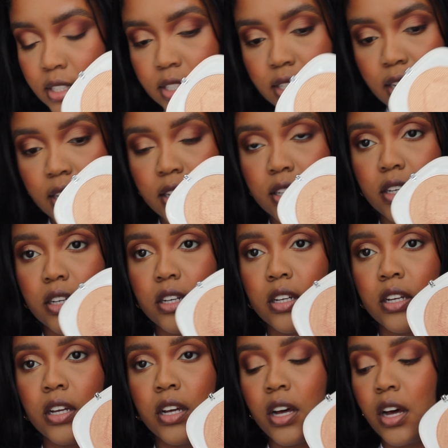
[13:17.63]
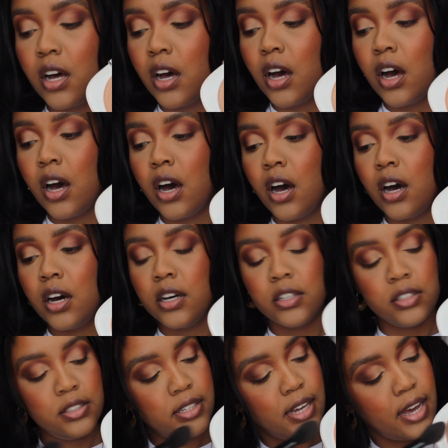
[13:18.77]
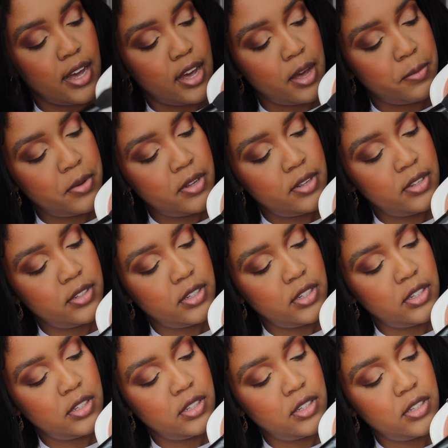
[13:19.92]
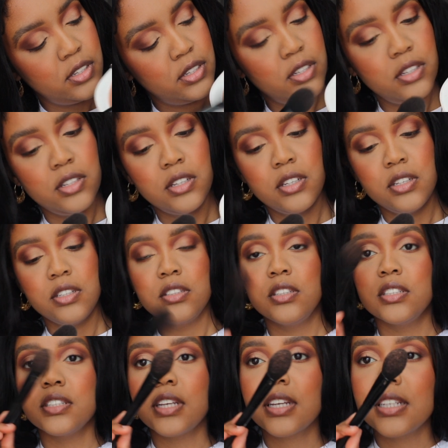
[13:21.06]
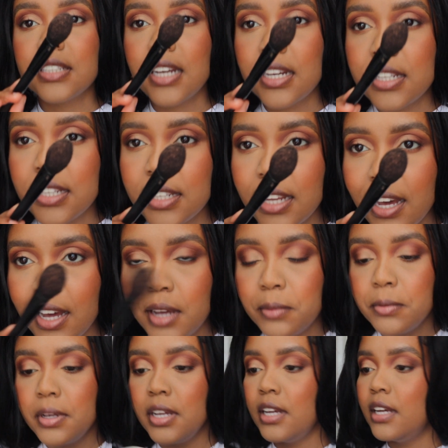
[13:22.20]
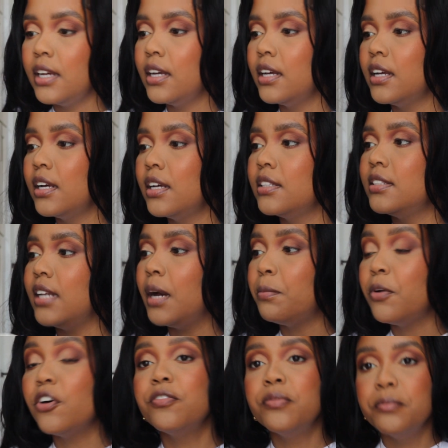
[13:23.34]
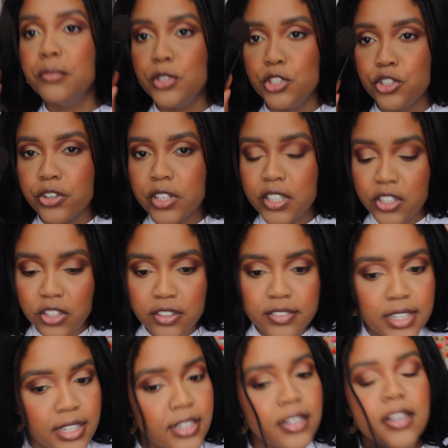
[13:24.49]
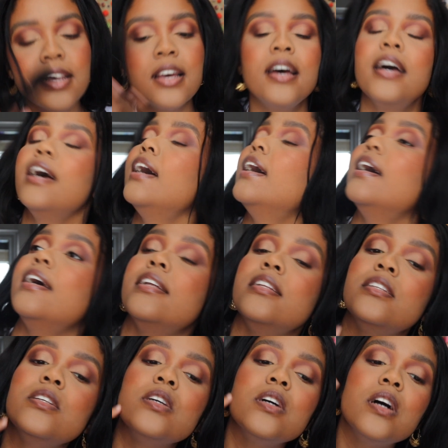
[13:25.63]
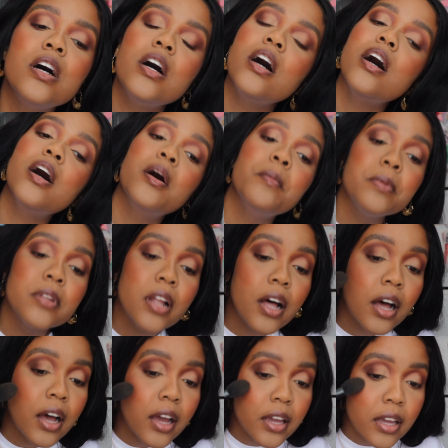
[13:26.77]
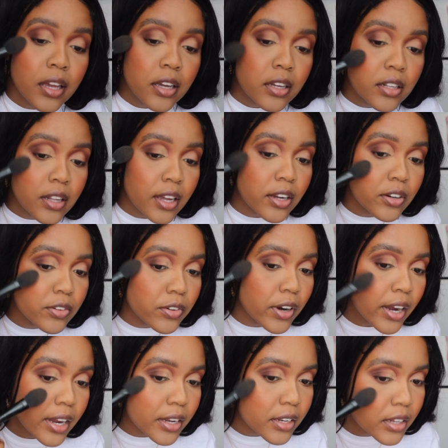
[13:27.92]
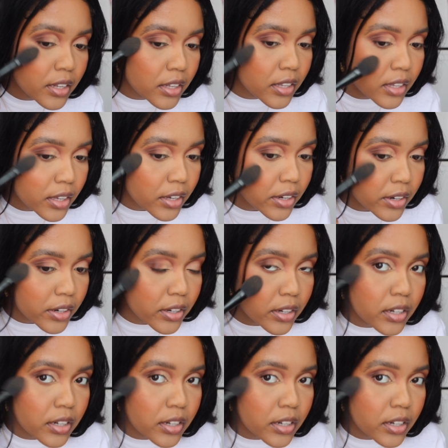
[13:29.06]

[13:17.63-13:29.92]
Take a dab, just like a tiny dab. Dab off majority of it and apply like right here,